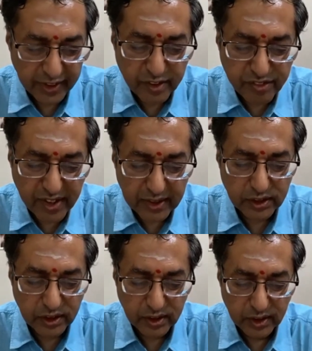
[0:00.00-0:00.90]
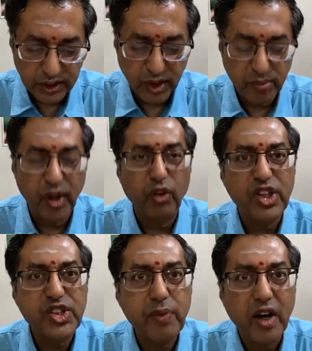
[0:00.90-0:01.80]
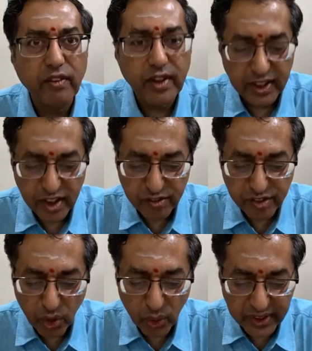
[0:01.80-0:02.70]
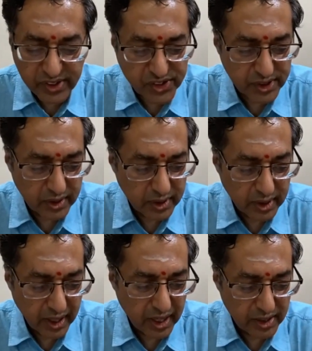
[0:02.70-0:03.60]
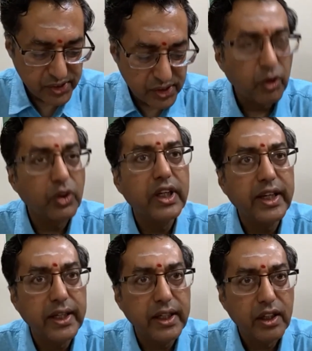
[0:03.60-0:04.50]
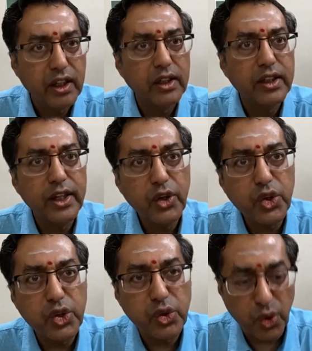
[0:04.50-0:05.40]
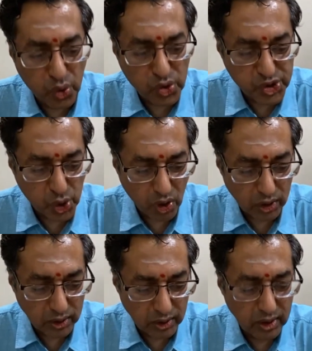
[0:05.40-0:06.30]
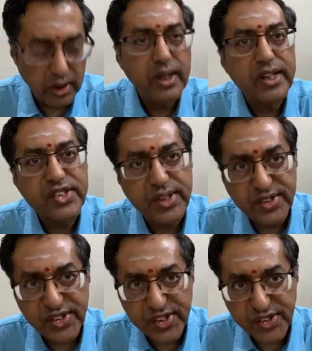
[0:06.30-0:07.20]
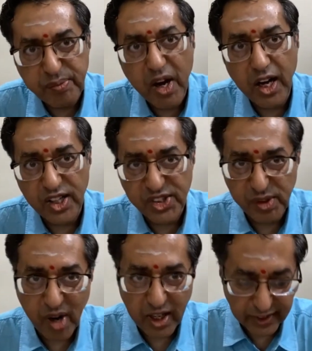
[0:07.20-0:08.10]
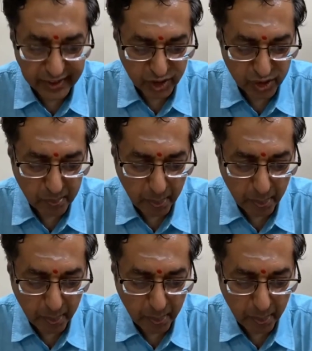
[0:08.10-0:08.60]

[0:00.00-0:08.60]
In fact, Sri Bhagavan's power and influence has only continued to grow stronger since his Maha Samadhi.